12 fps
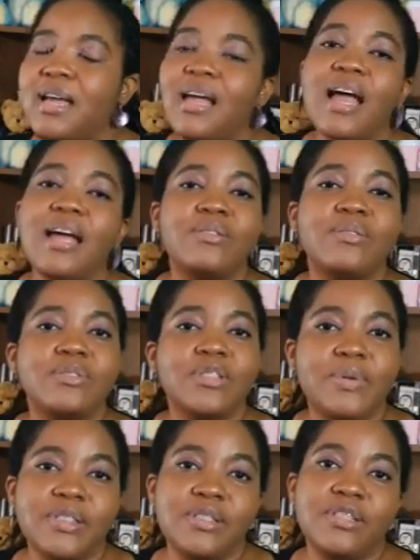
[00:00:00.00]
And those
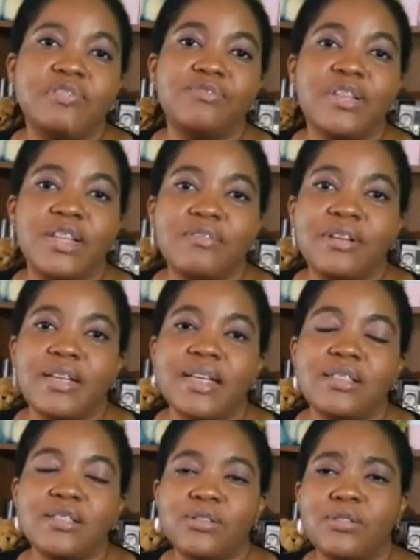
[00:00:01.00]
questions really relate
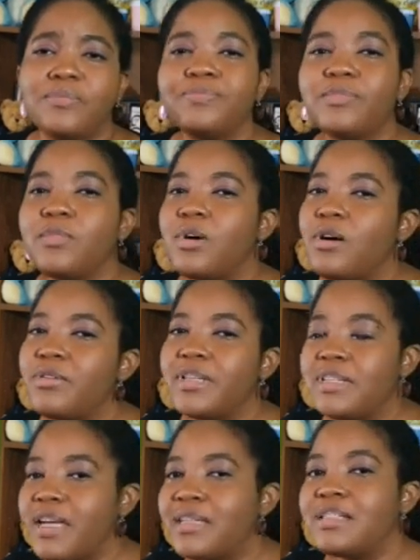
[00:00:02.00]
to how your child is